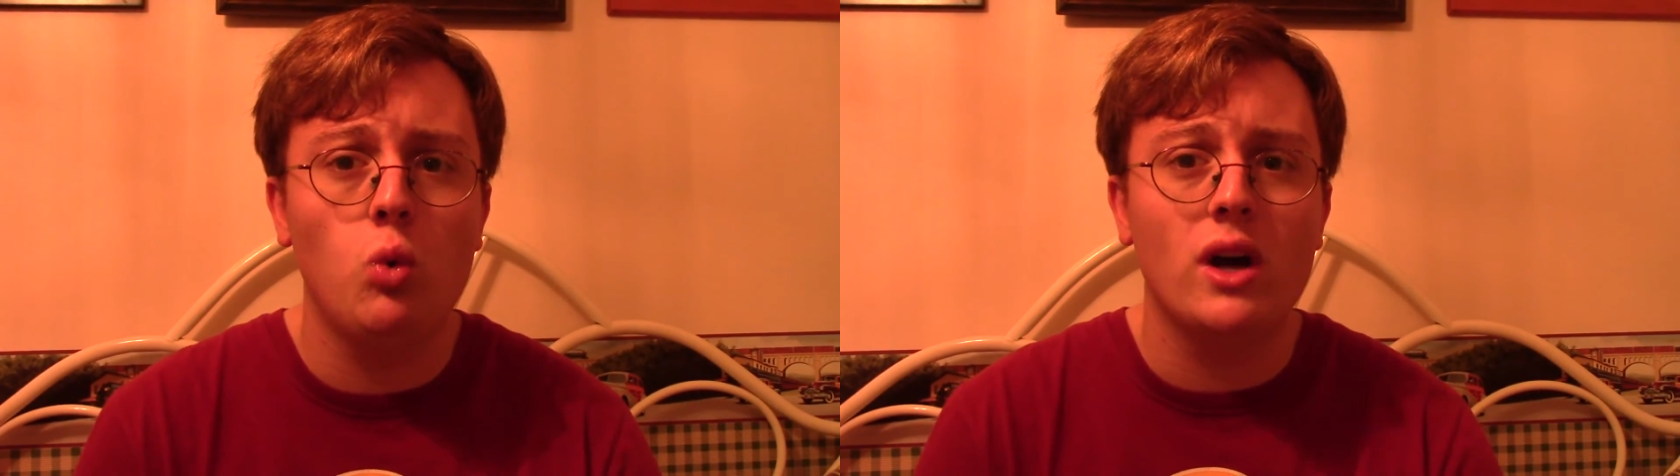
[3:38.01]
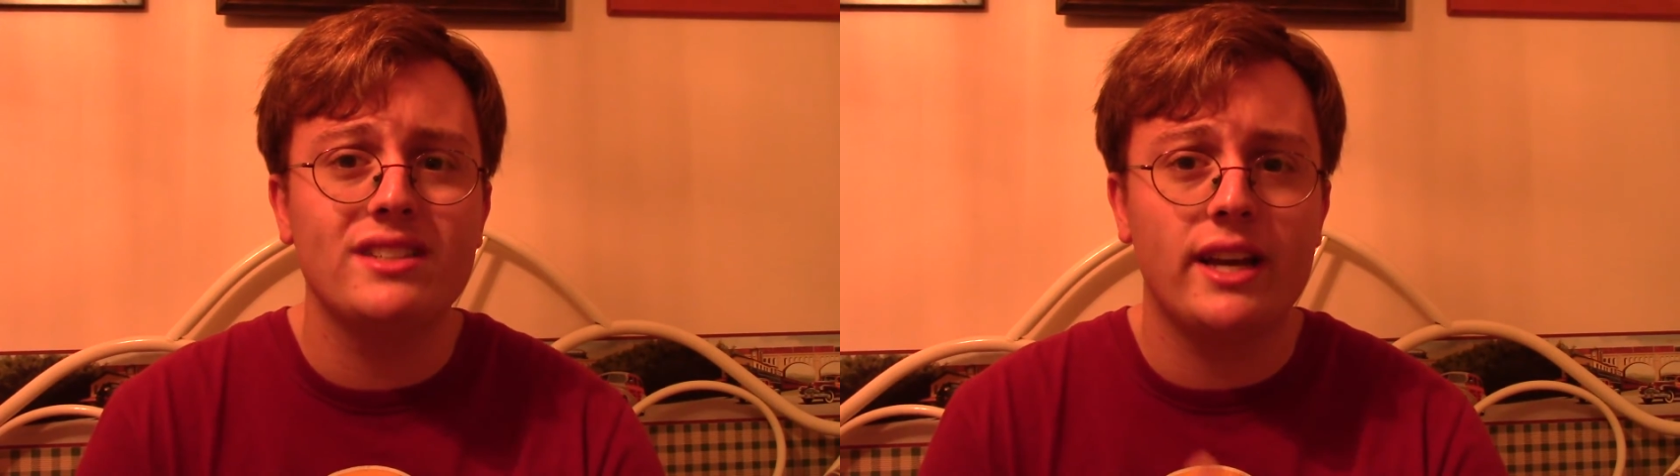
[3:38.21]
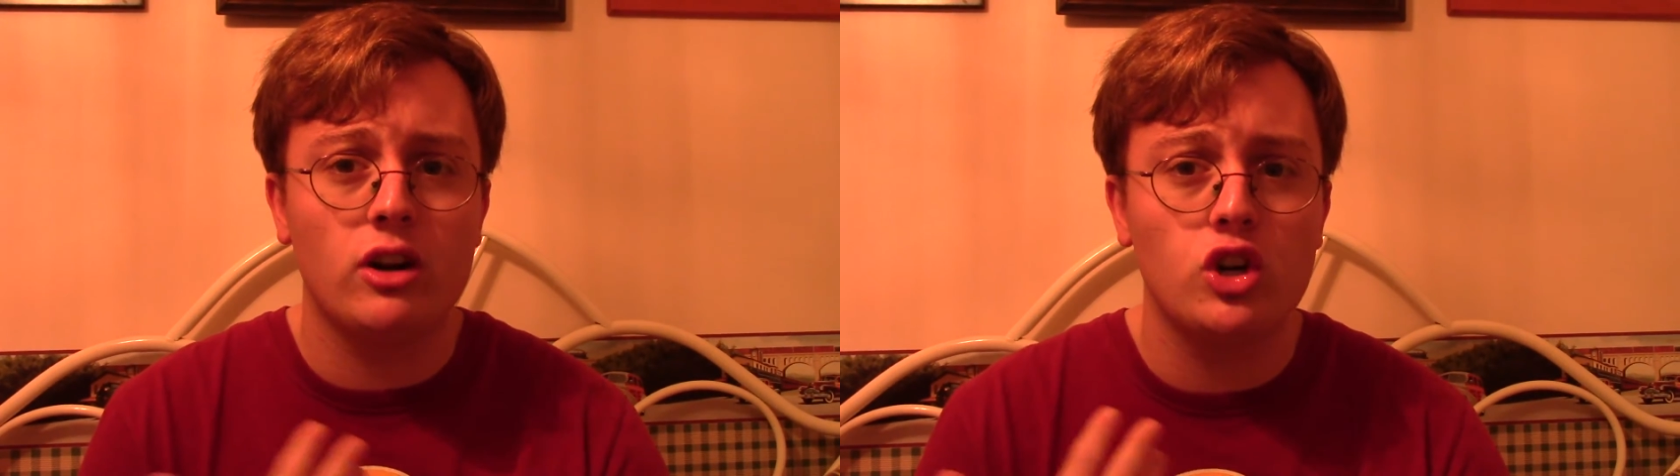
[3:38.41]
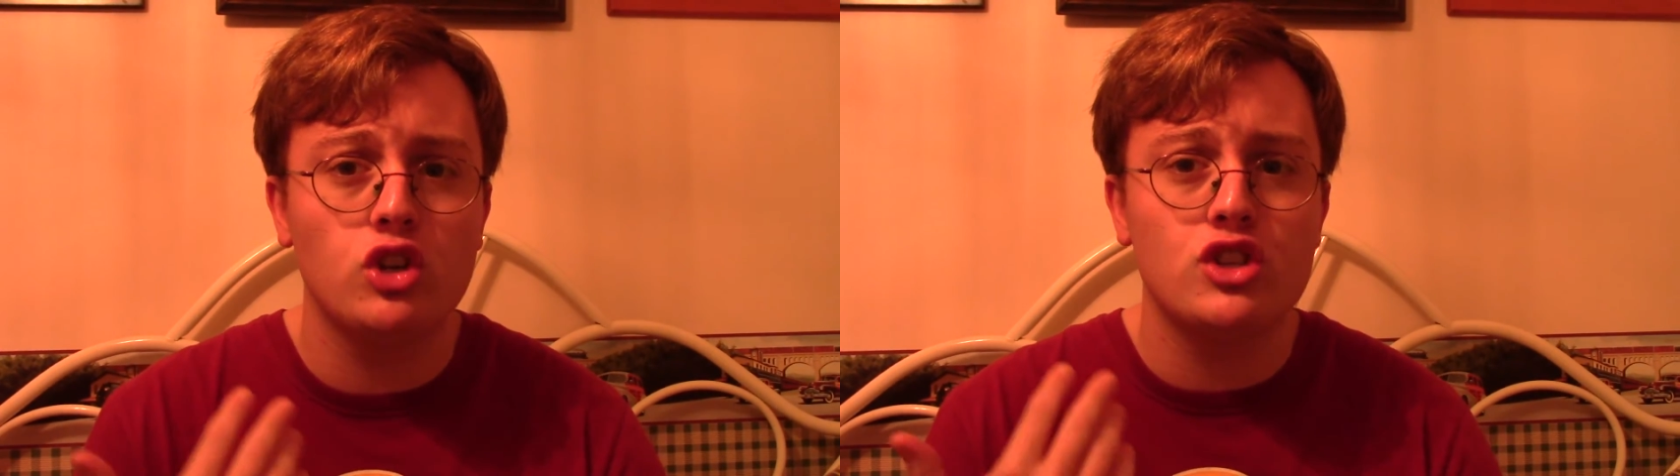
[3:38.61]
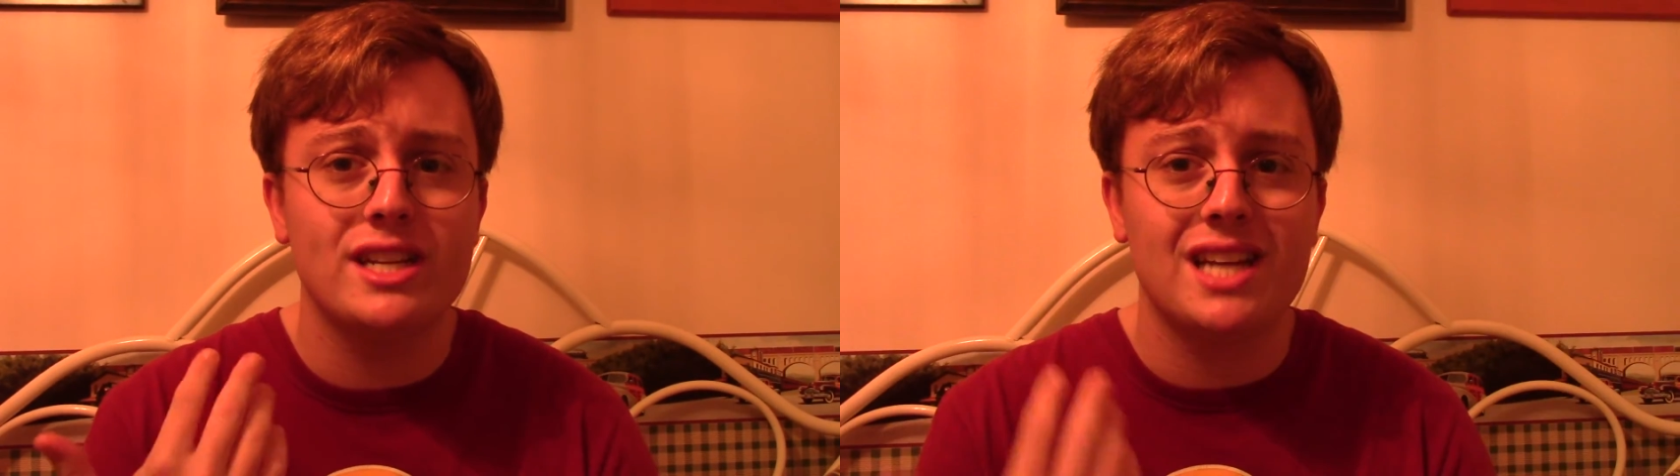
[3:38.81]
was
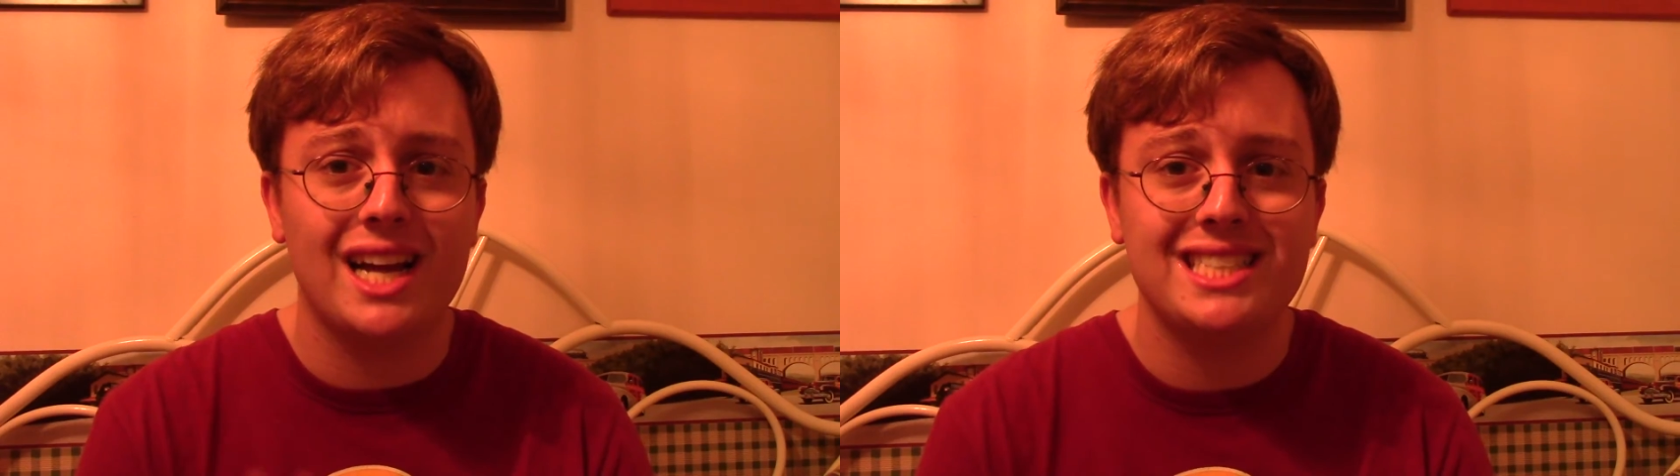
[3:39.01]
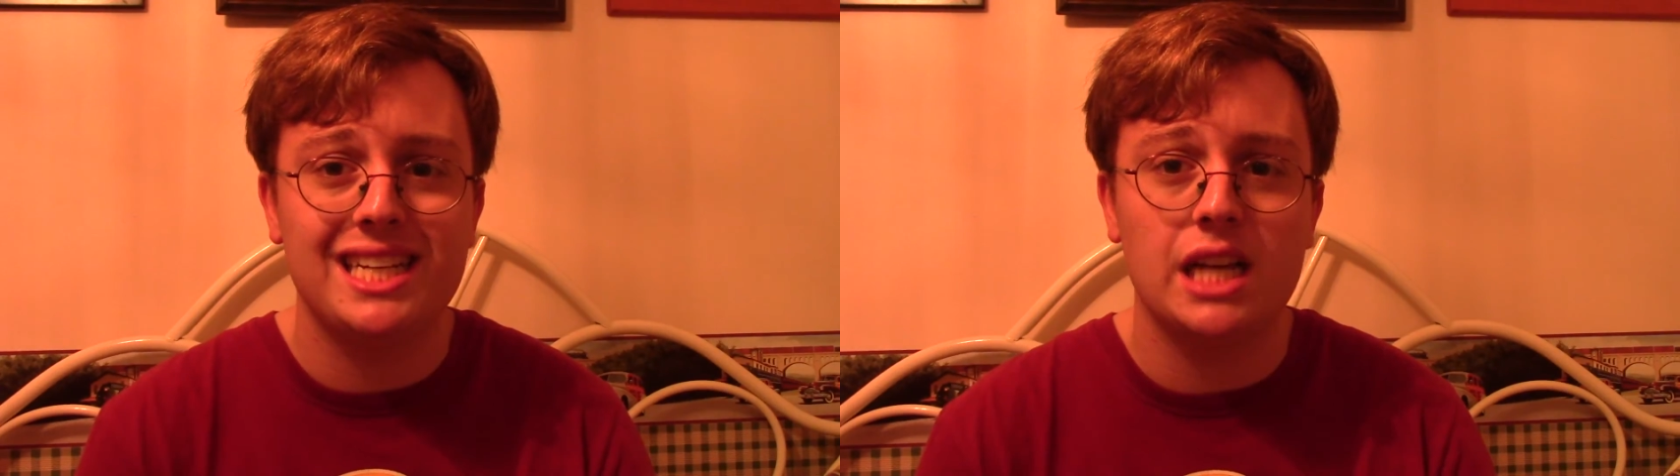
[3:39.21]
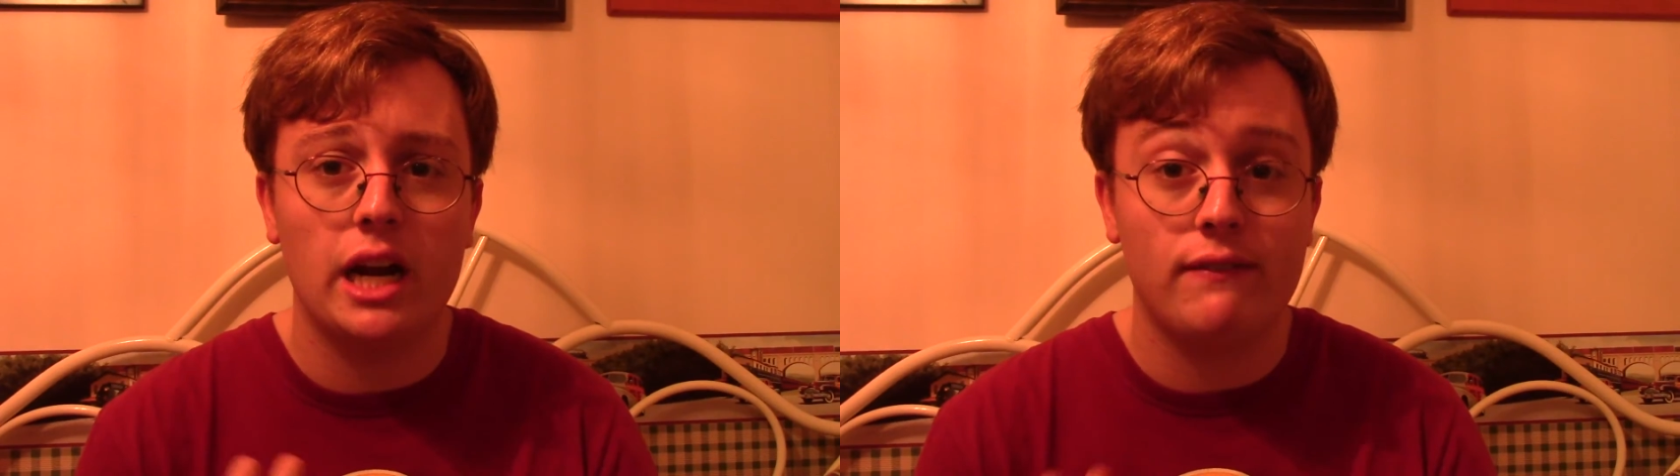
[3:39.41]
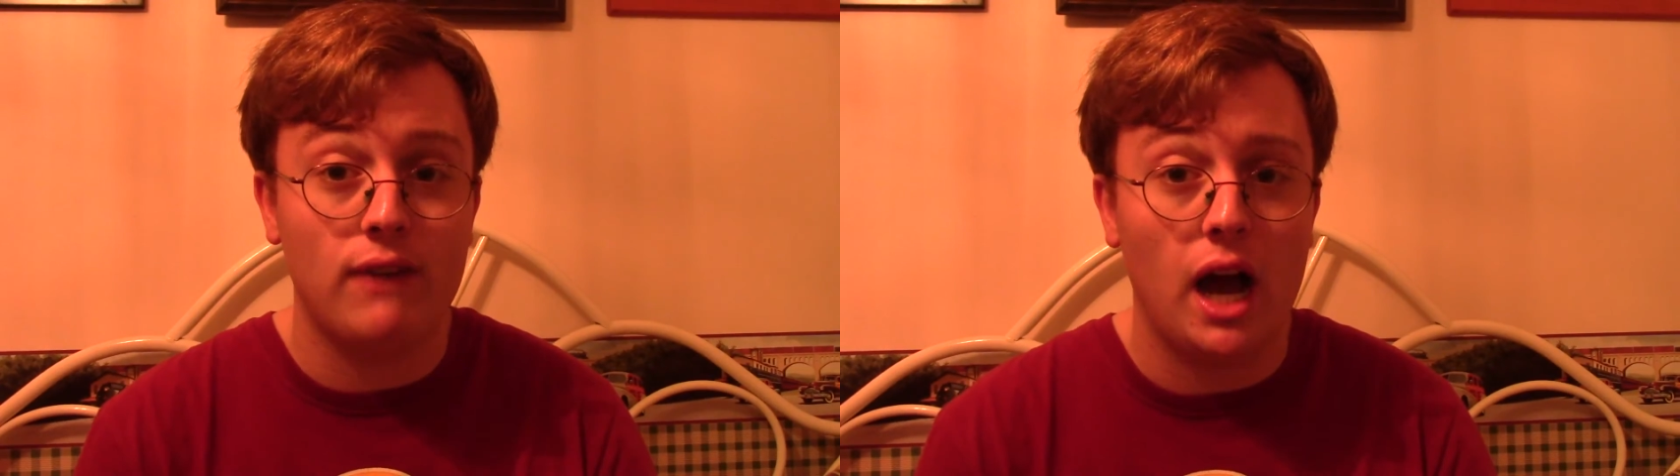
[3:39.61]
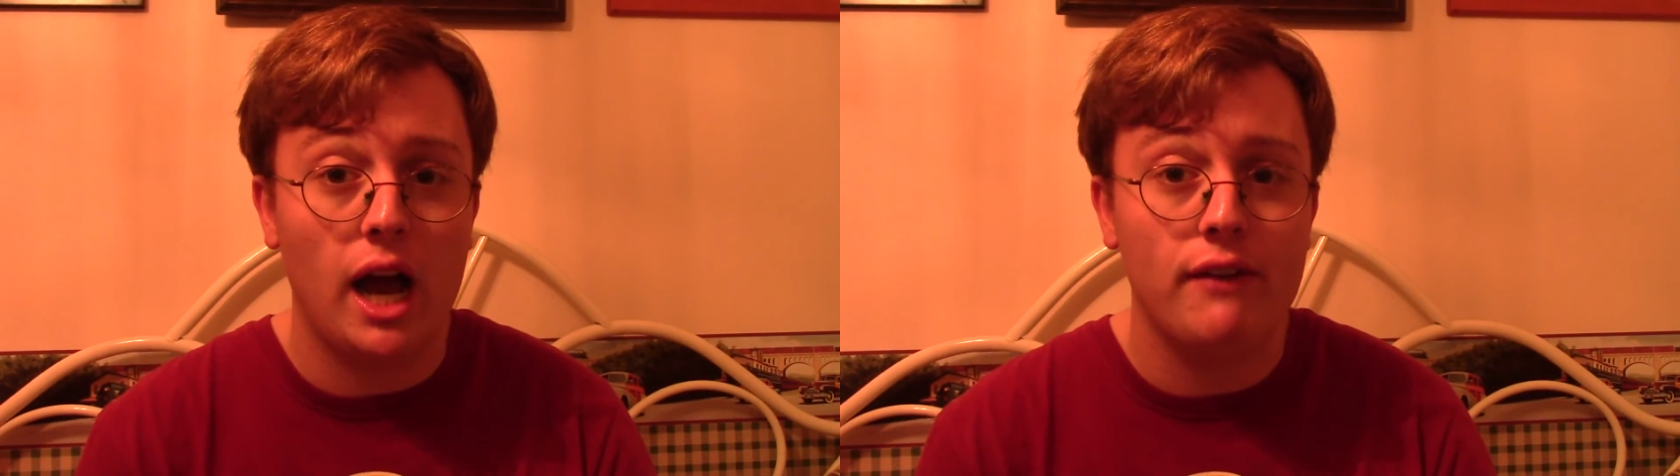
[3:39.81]
introduced in
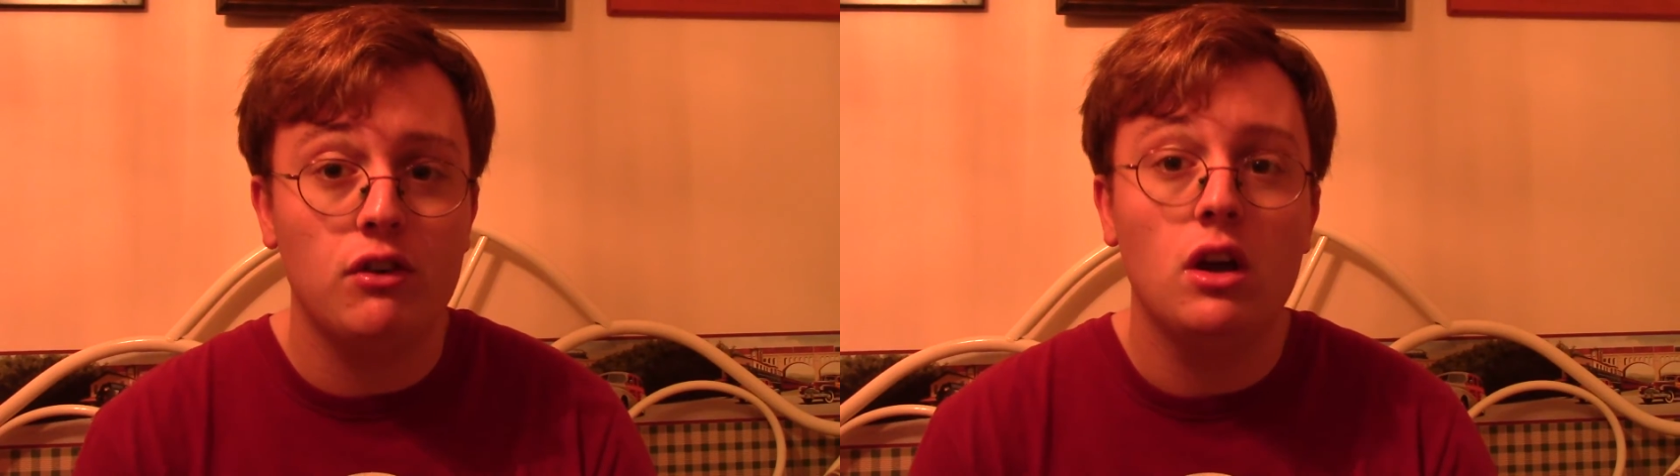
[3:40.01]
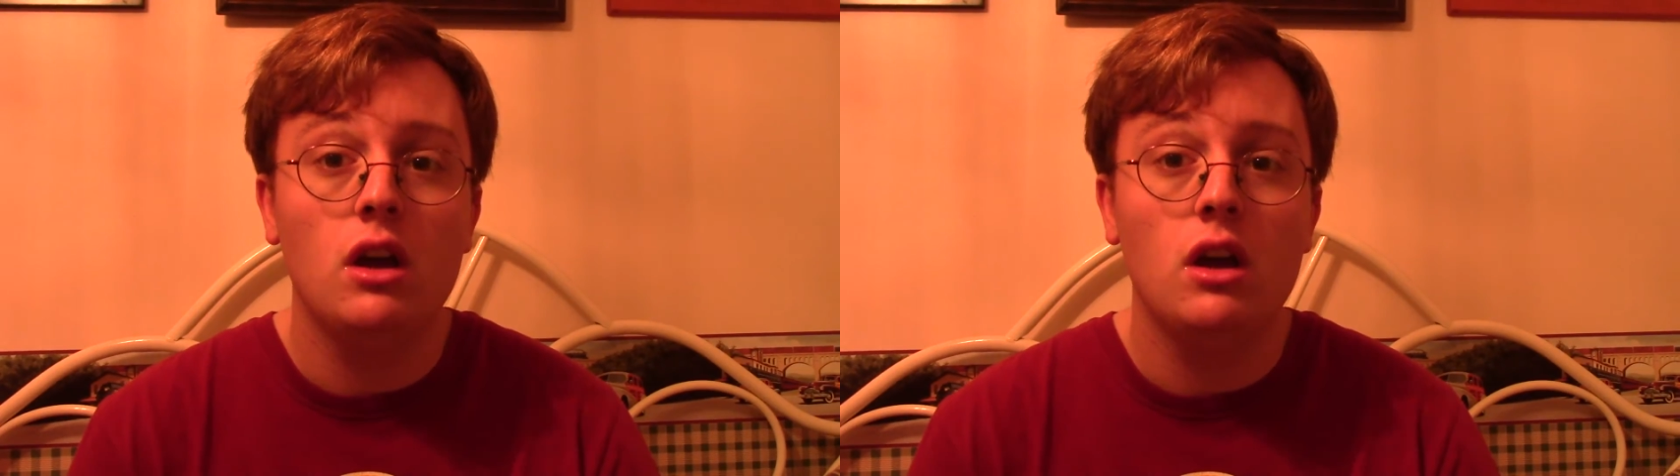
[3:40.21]
1995.